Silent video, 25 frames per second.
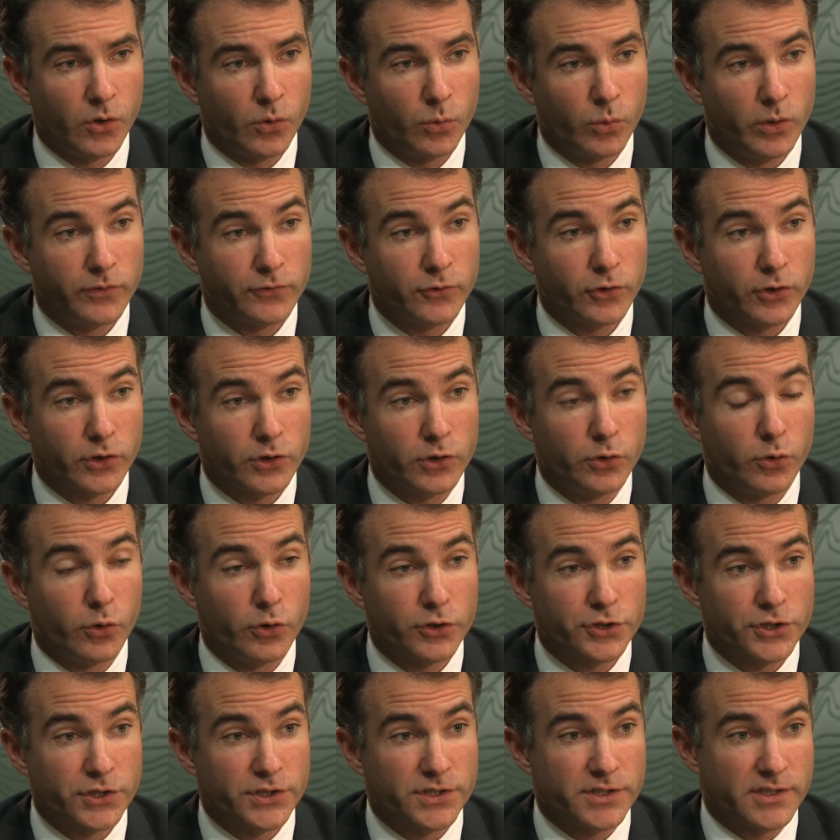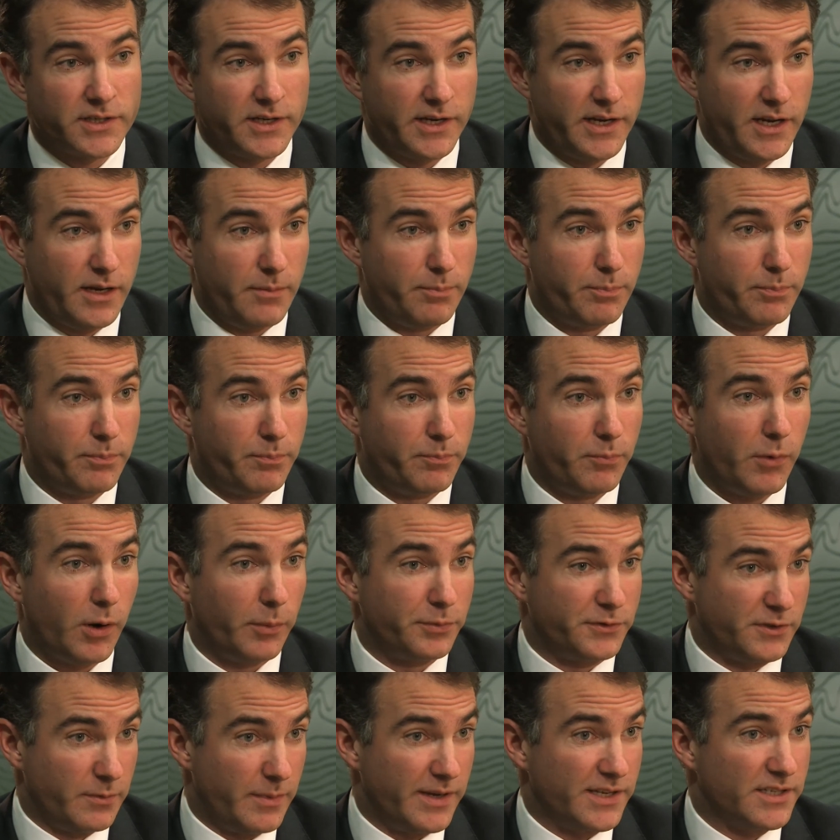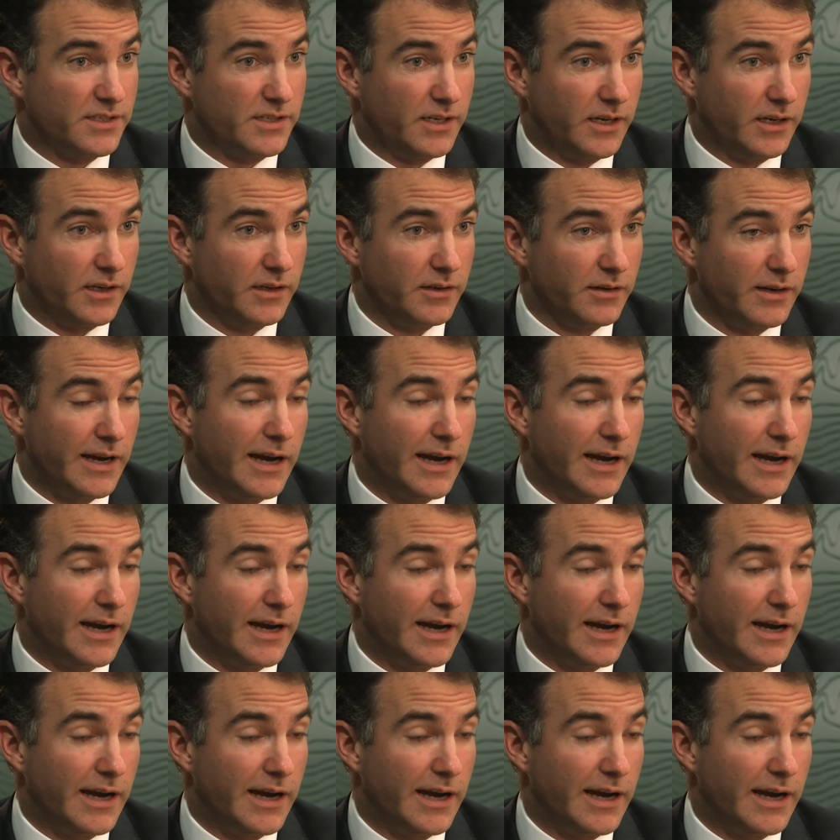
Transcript: We've got a cautiously optimistic